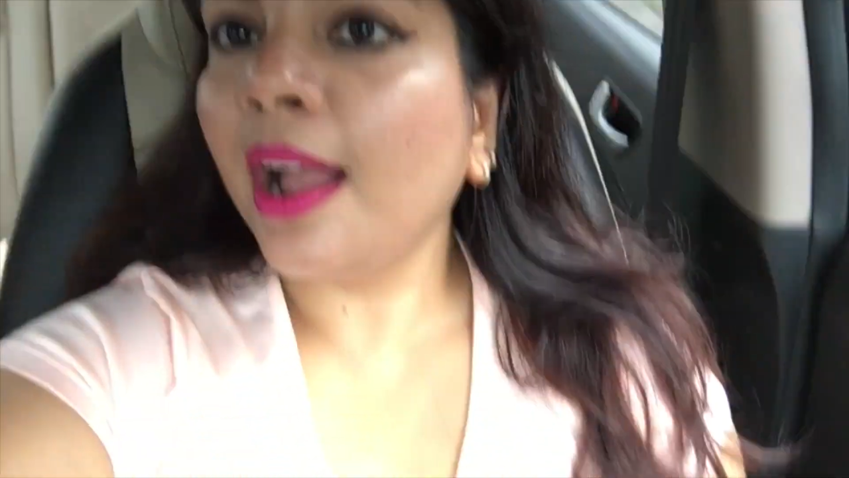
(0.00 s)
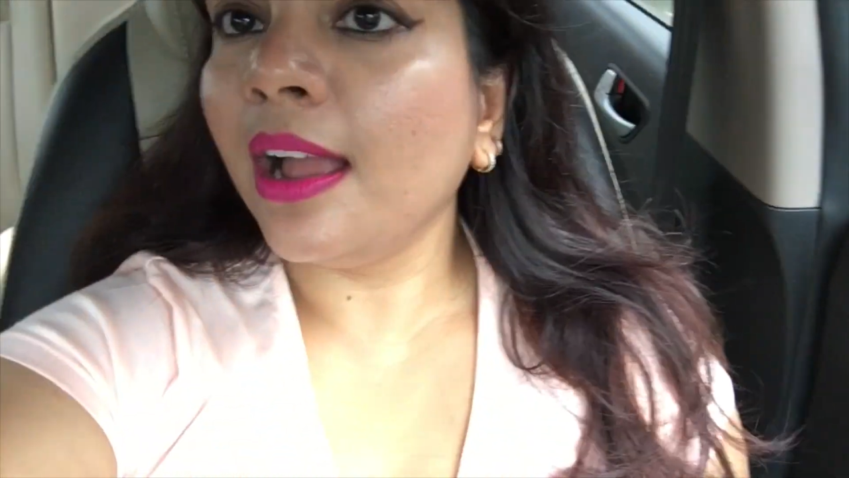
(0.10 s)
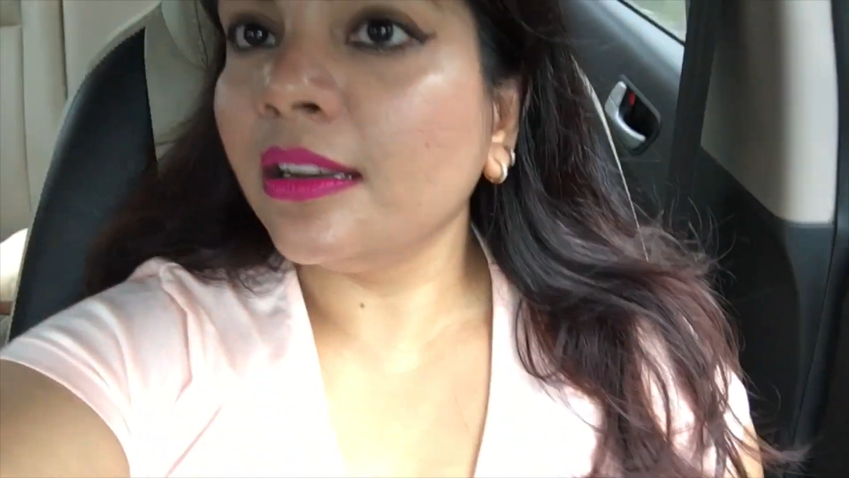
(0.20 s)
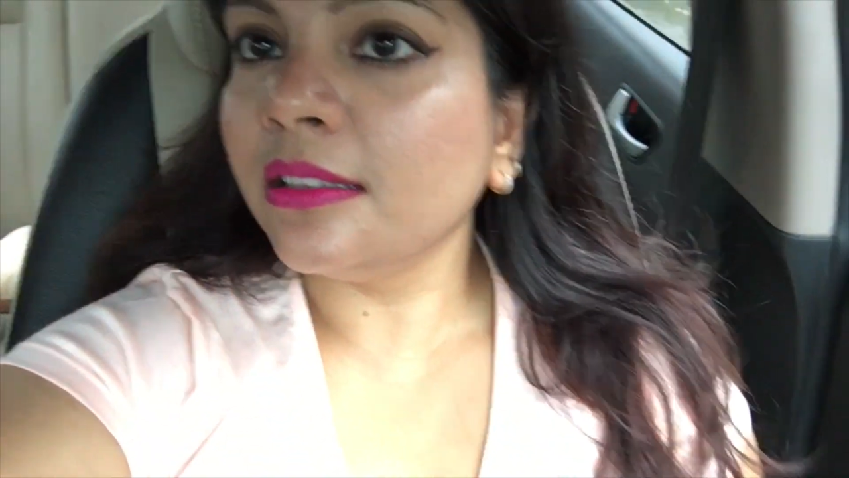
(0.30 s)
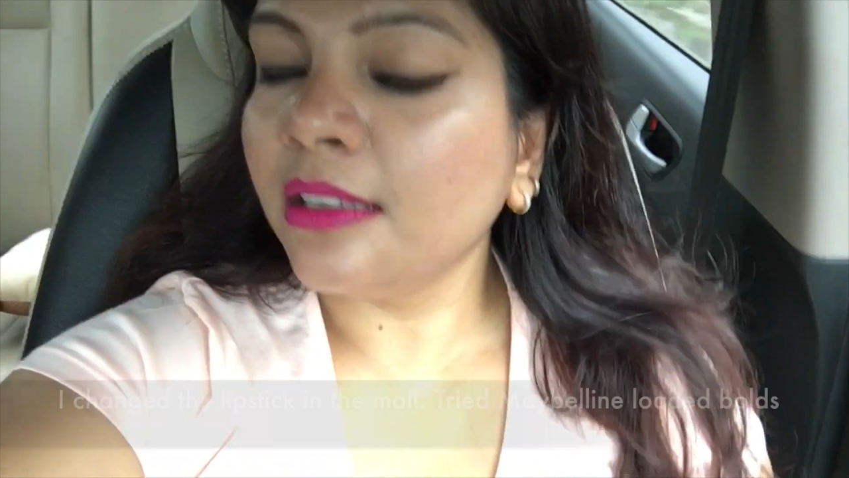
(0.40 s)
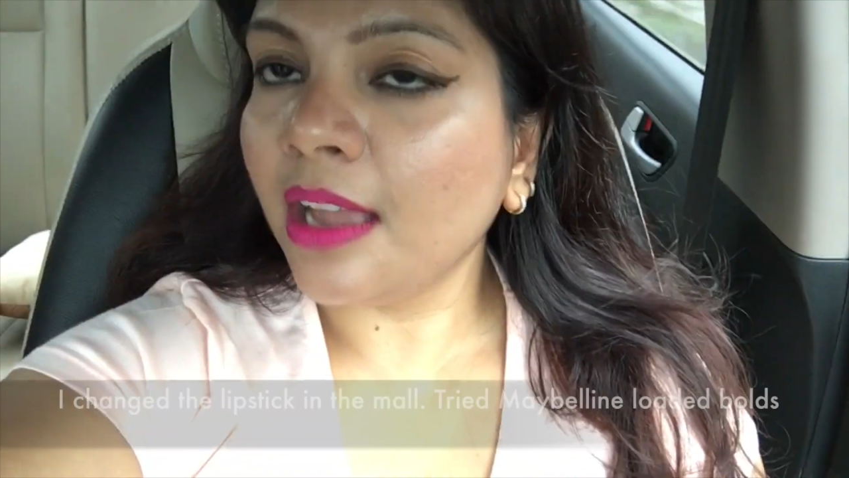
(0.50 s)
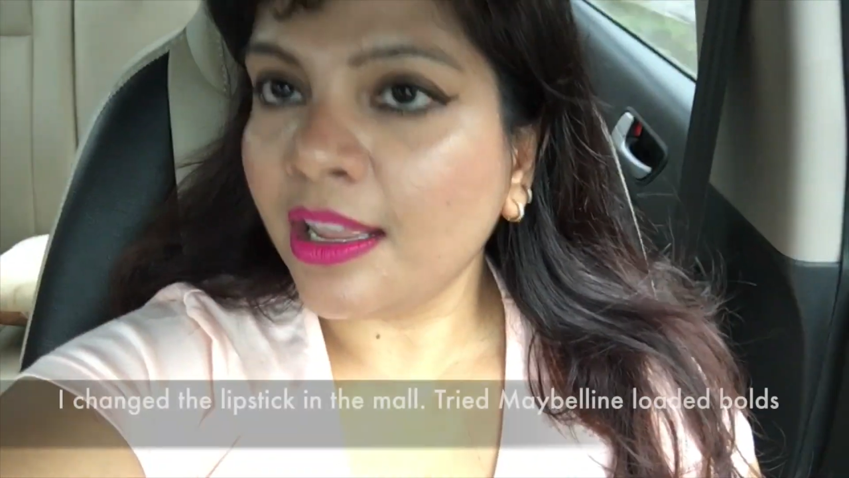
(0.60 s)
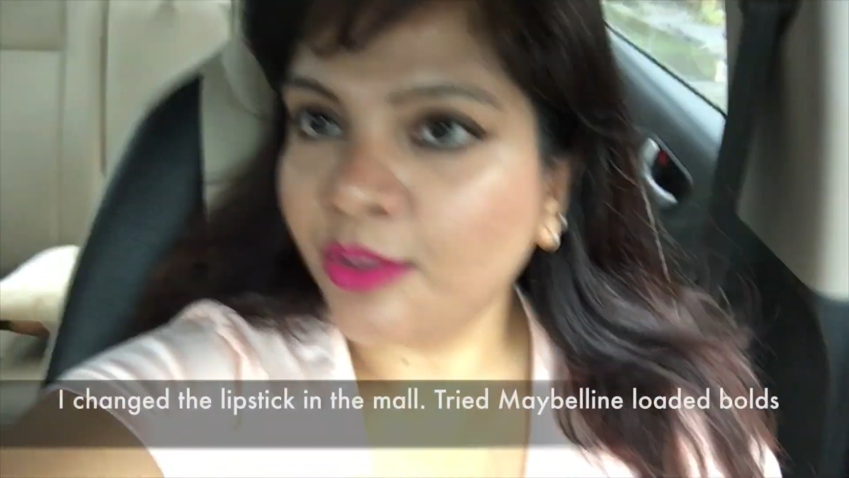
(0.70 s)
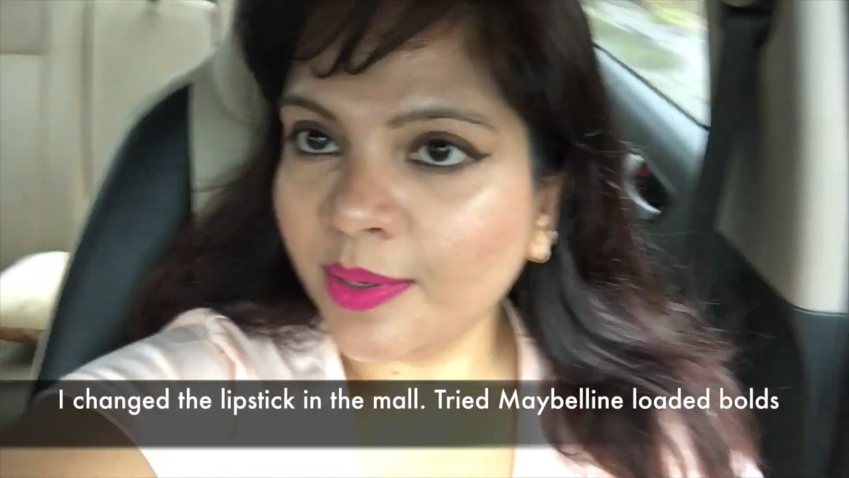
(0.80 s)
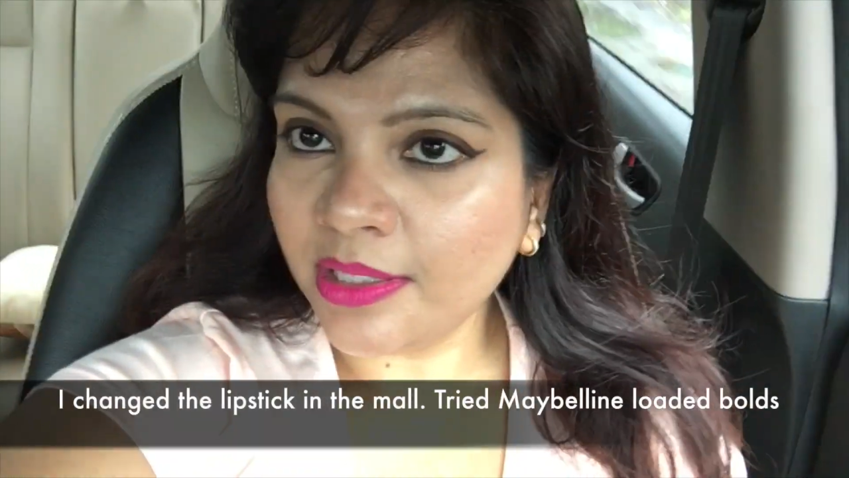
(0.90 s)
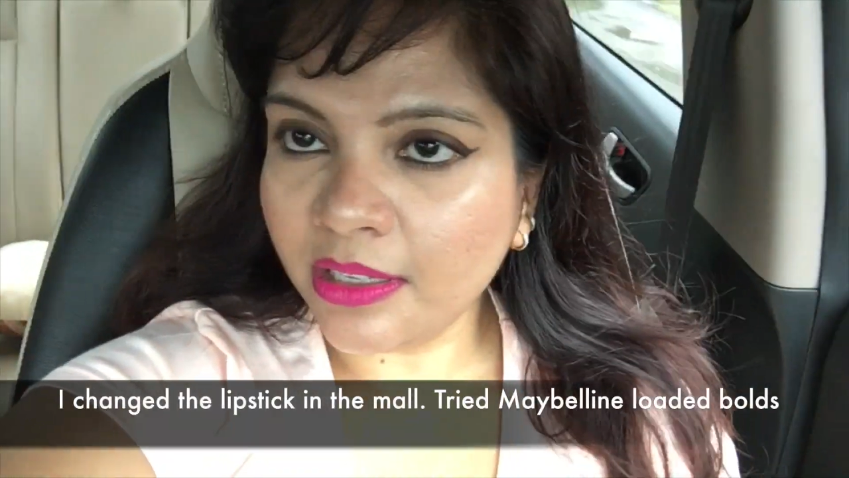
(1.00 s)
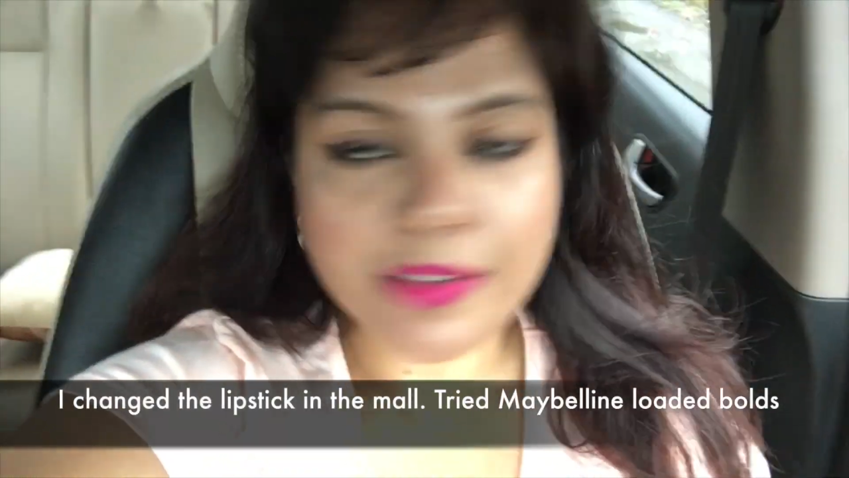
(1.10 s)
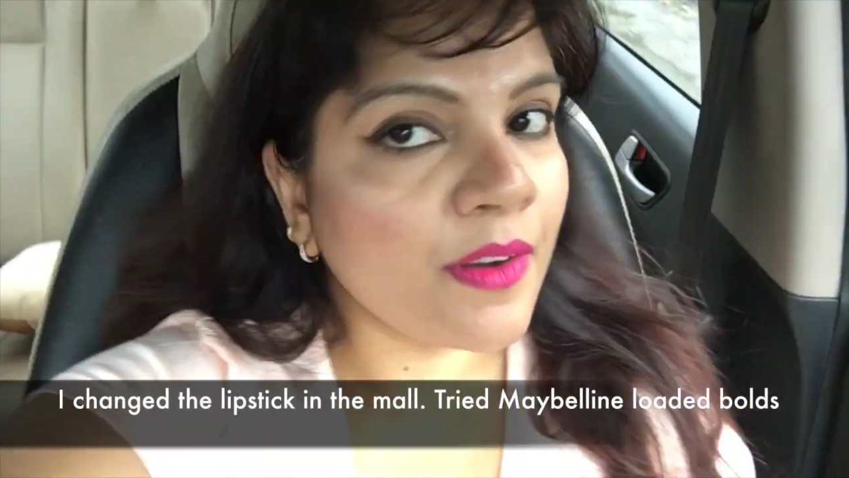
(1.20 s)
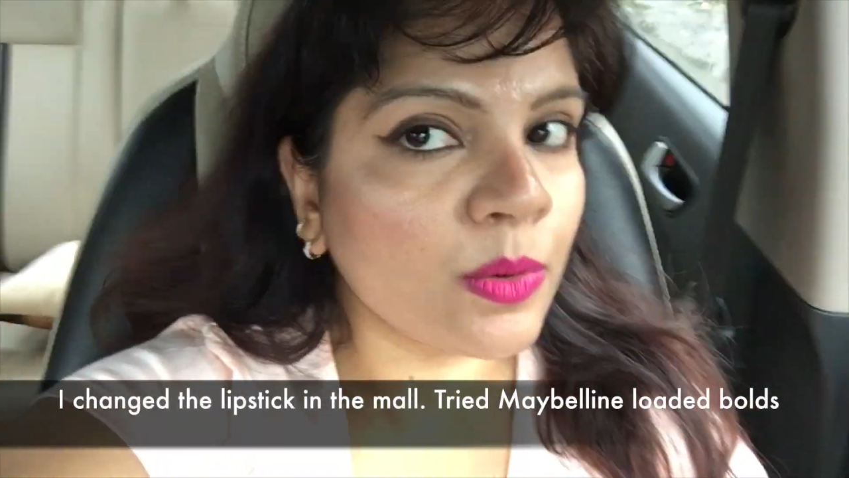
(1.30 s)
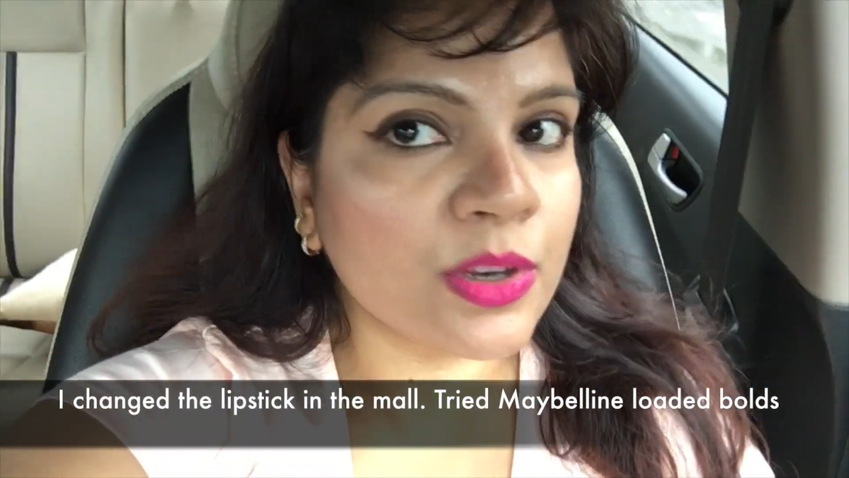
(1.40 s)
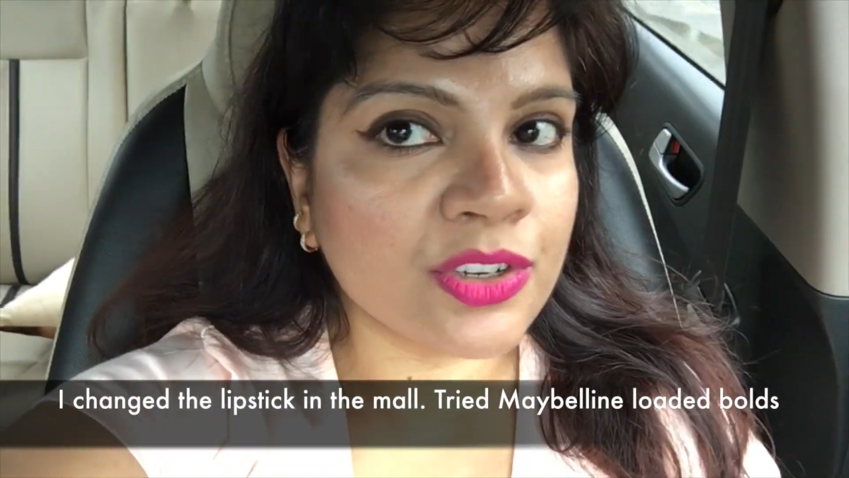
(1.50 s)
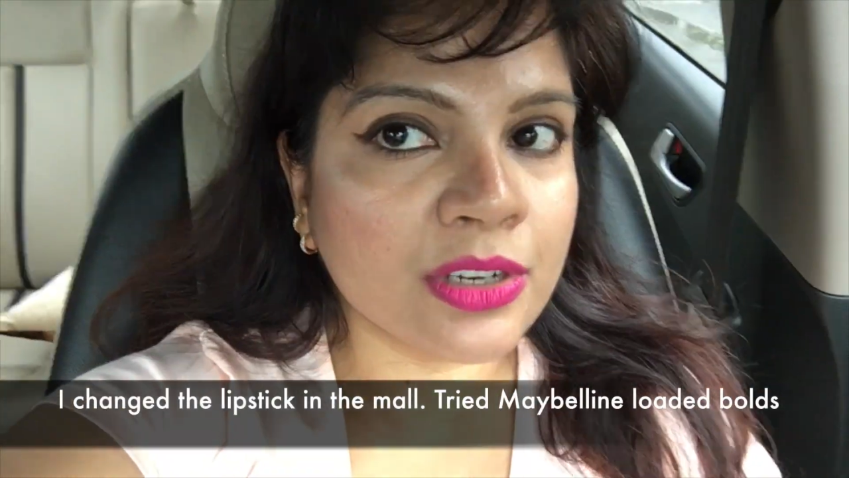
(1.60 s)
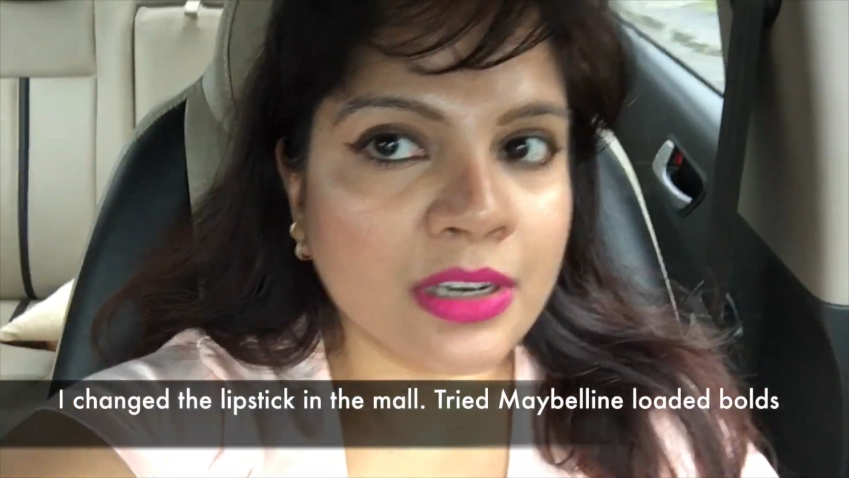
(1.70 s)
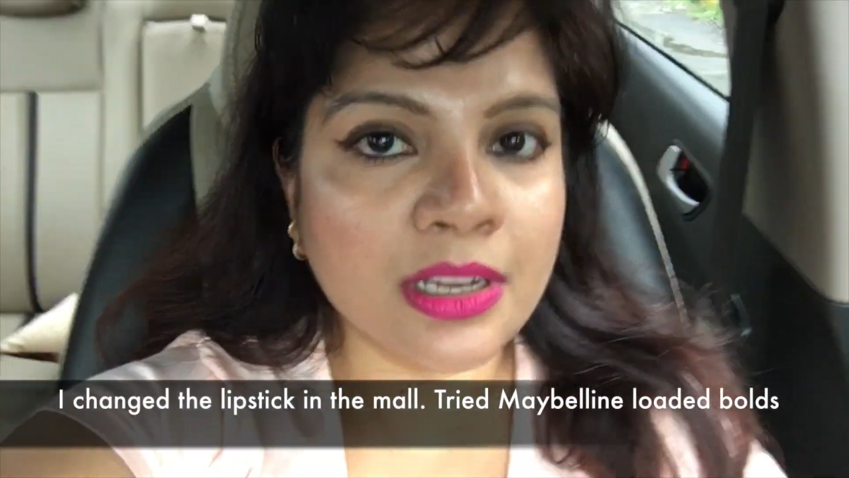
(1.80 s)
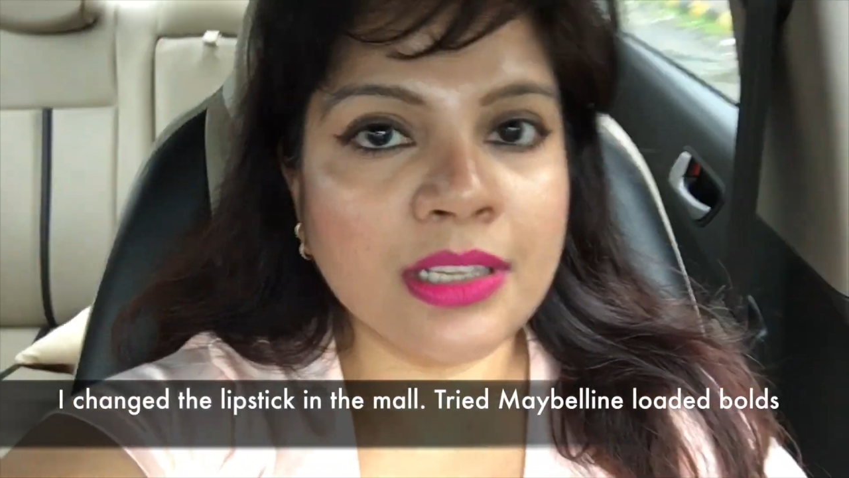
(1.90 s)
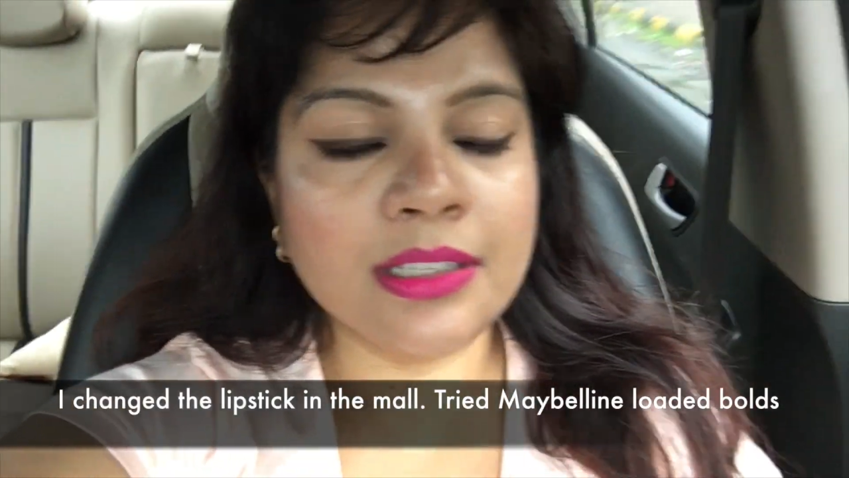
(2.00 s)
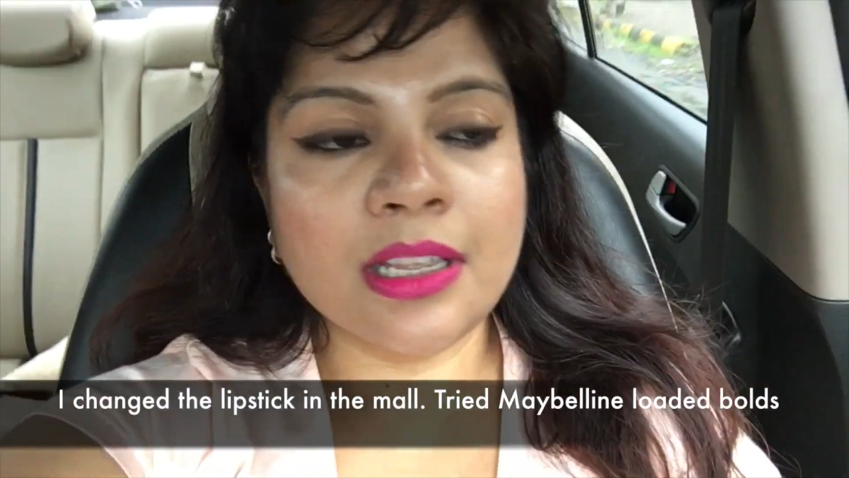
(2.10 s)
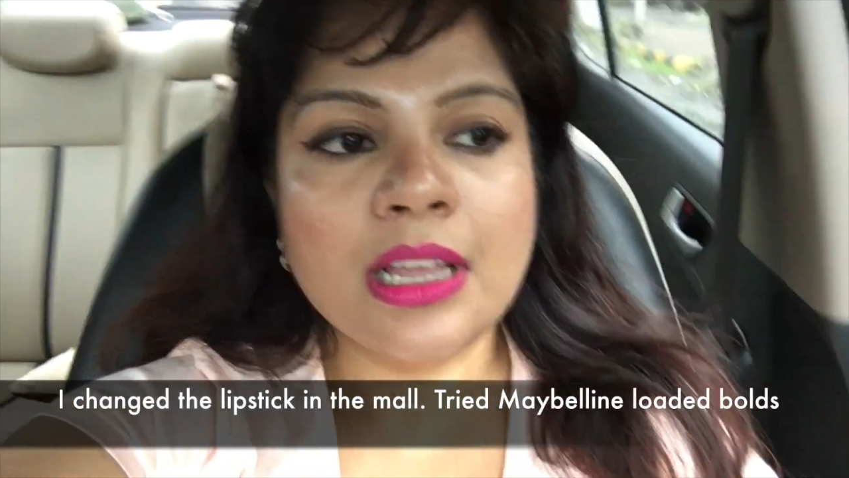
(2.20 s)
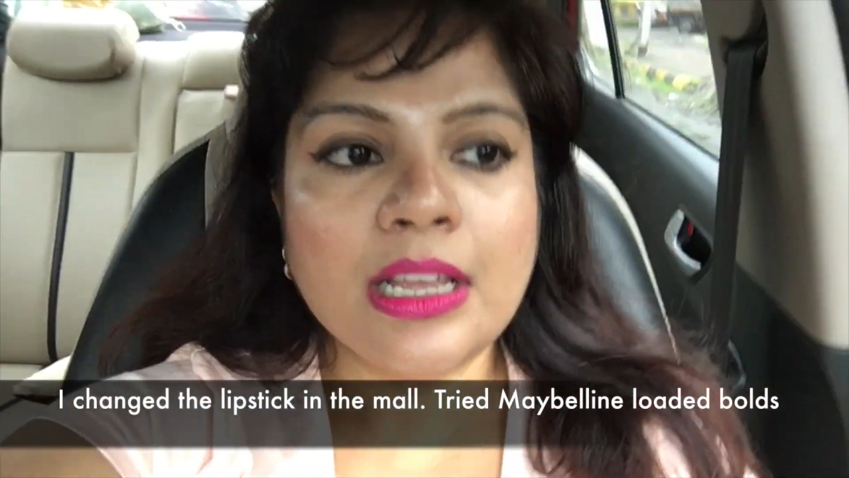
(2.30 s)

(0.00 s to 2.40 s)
and as you can see, the foundation is